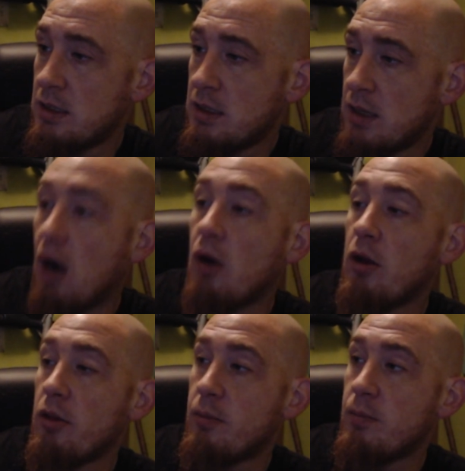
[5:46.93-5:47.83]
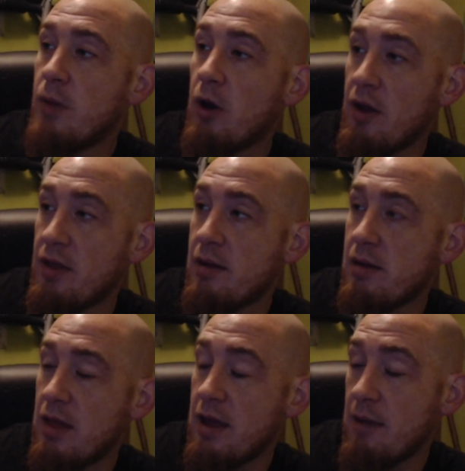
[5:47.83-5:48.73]
Oh no, the okay they
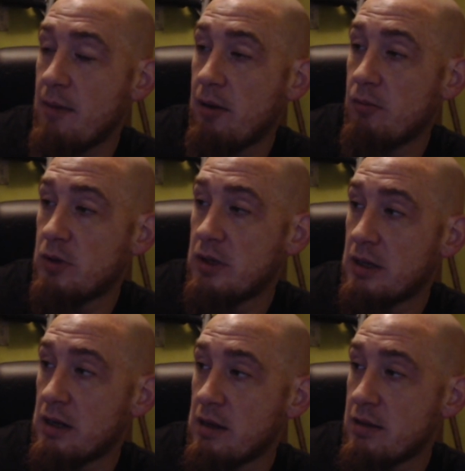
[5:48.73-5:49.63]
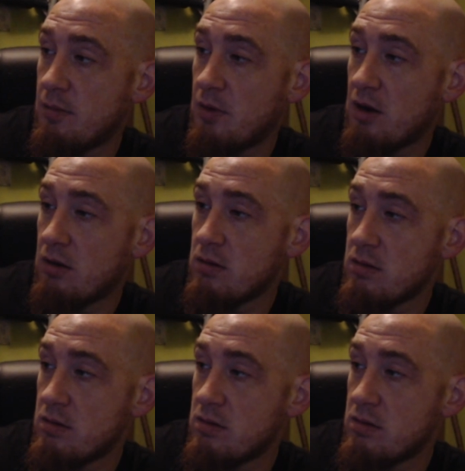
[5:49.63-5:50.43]
they came out and won against the Broncos